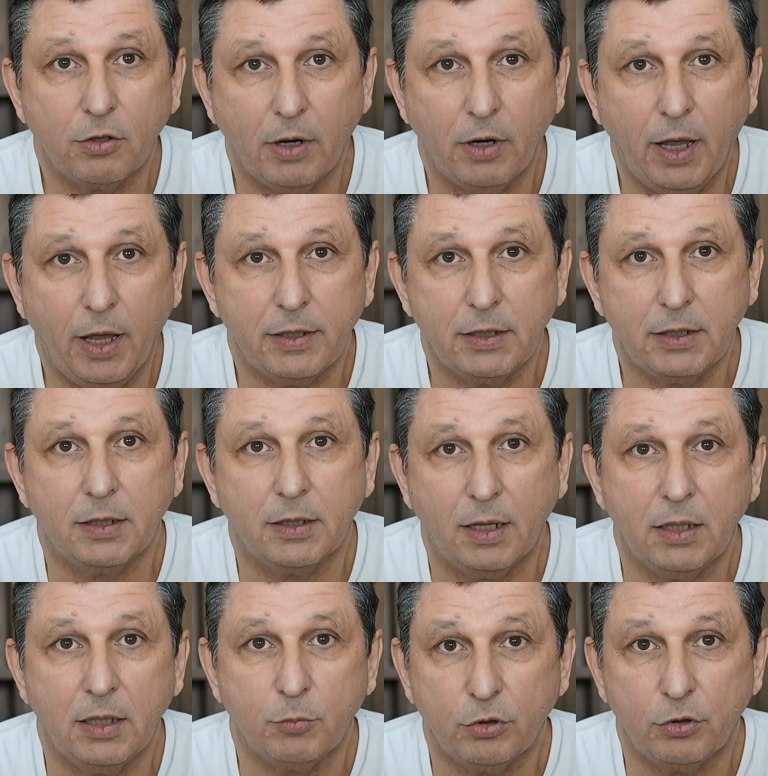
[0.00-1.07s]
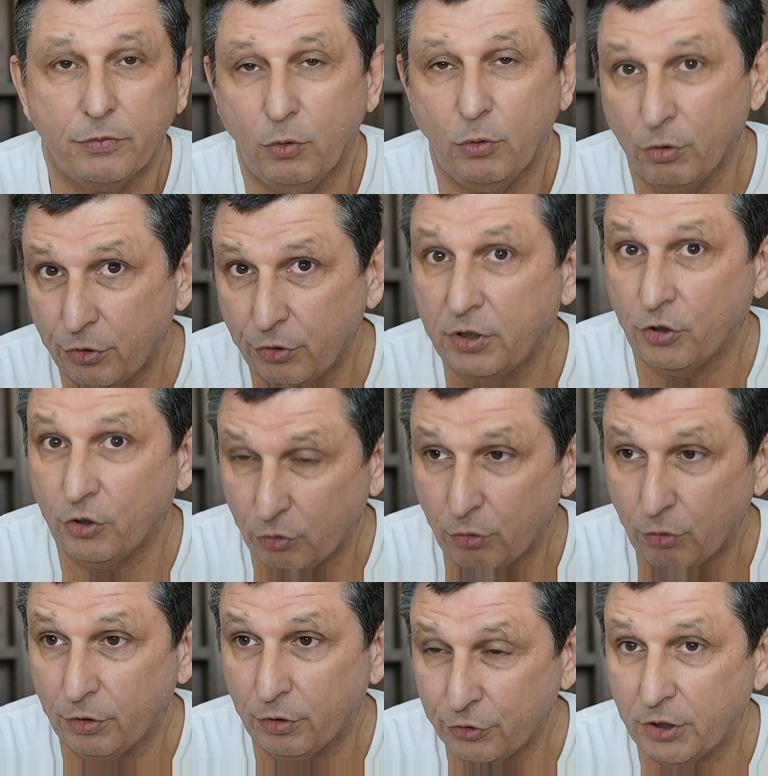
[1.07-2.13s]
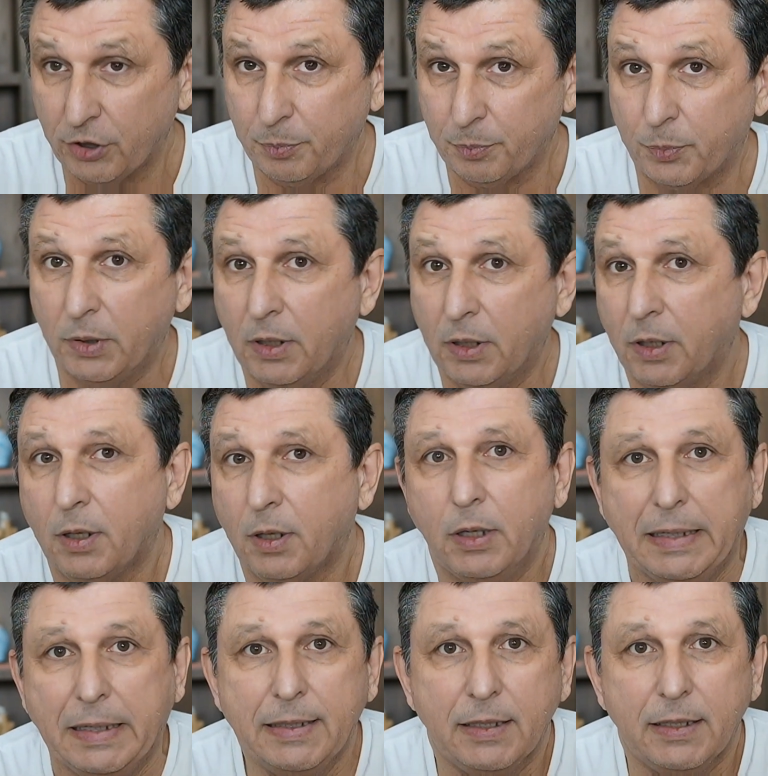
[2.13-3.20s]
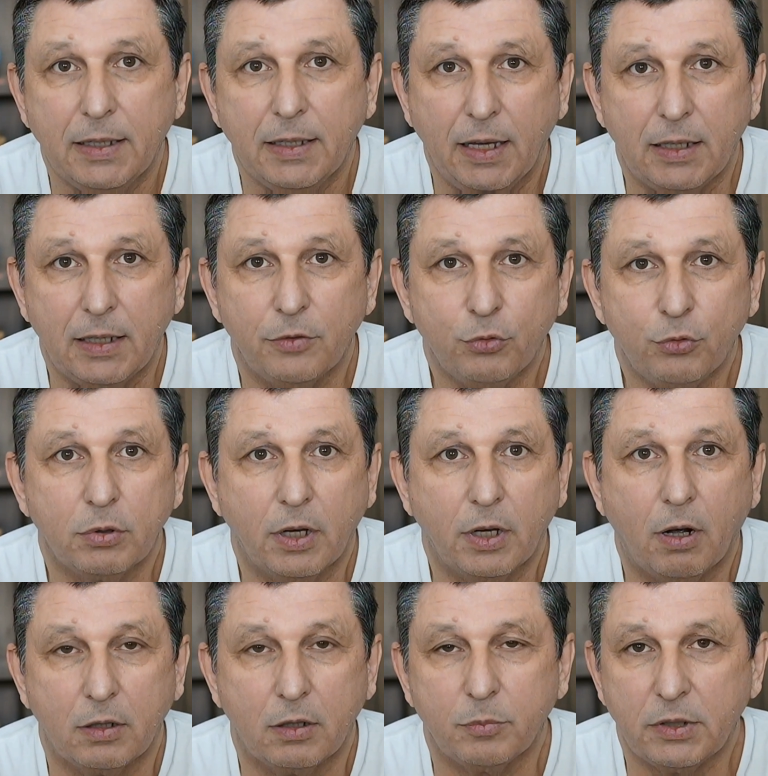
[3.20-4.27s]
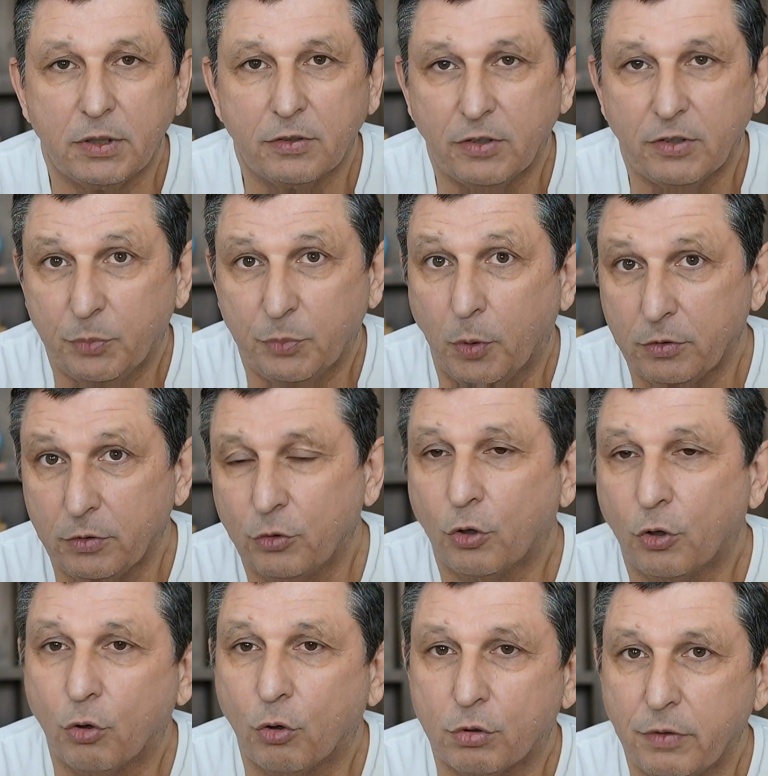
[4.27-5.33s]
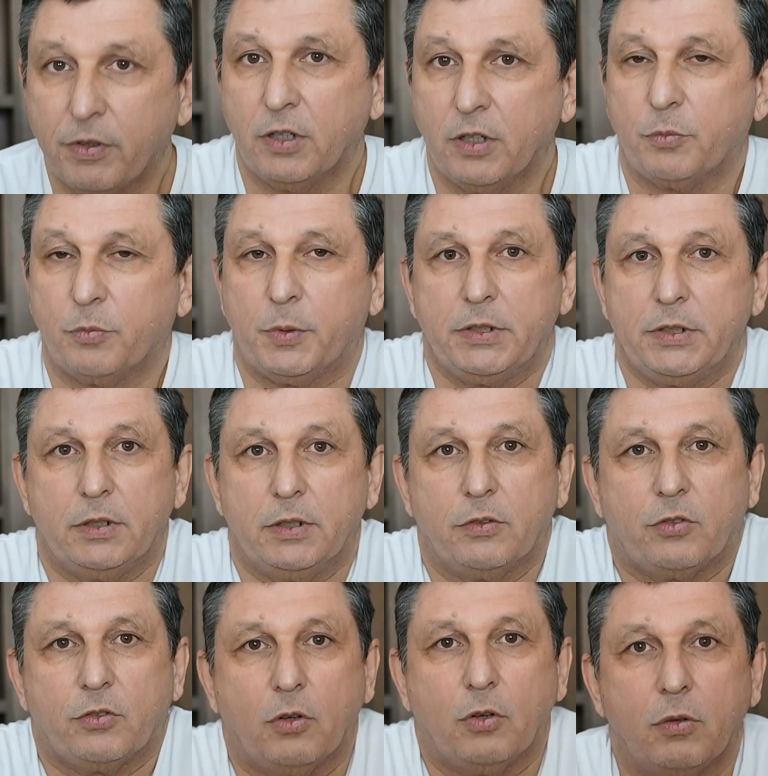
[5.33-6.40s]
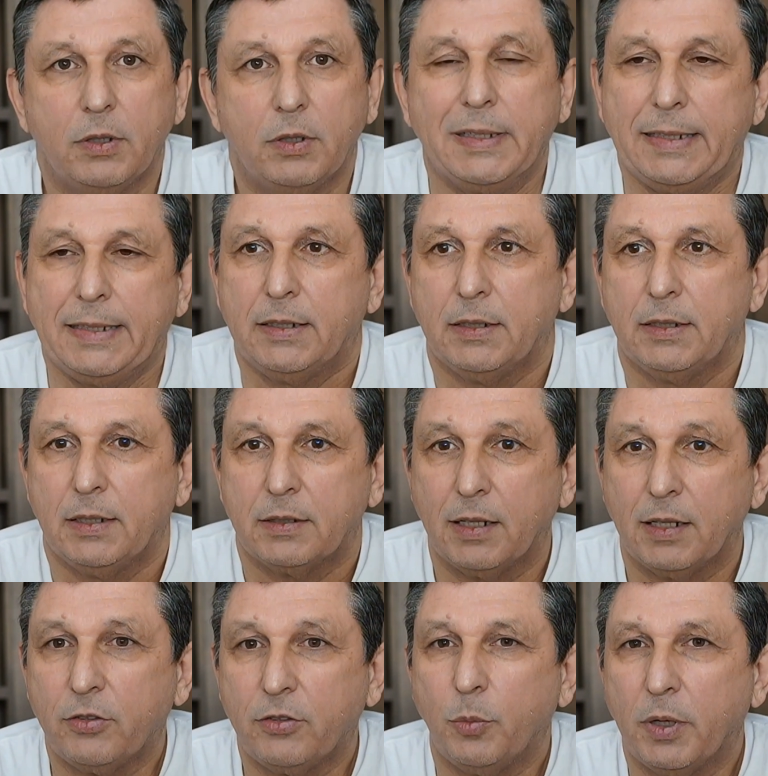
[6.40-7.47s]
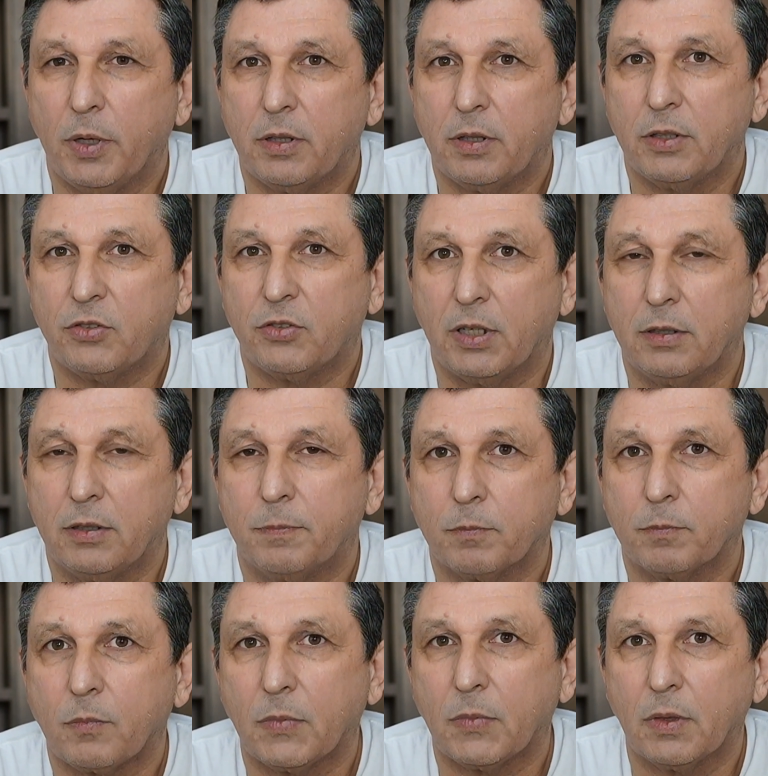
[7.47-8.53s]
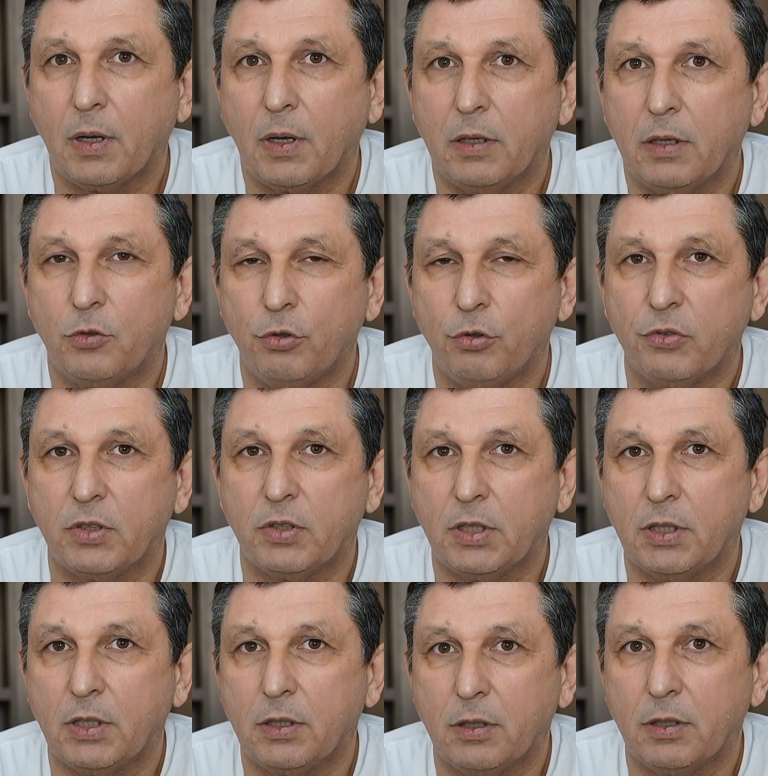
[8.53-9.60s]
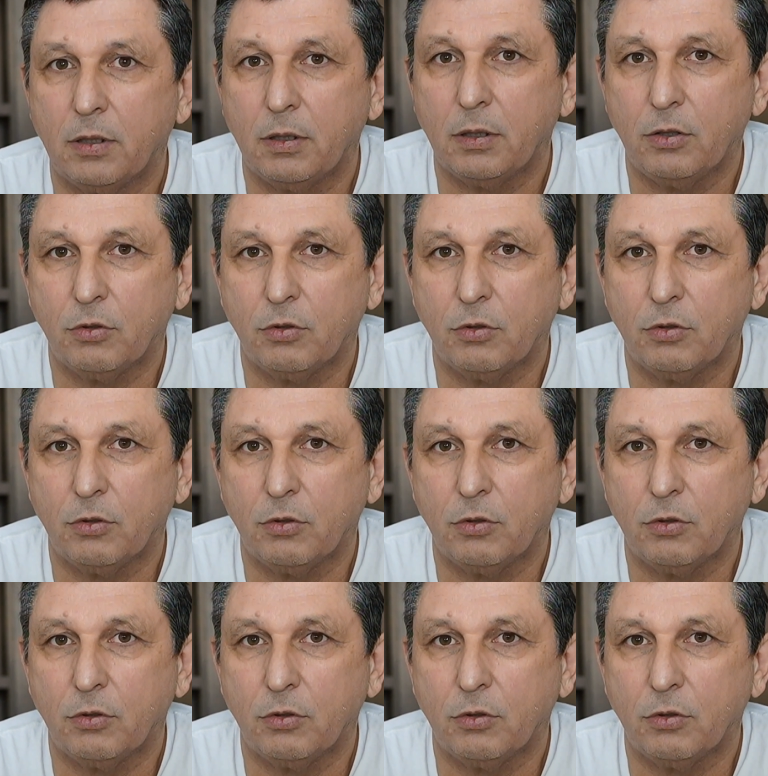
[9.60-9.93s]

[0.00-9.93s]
you're adding elements of digital ownership and full economies as part of the core of the experience. So tell us about this, and do you see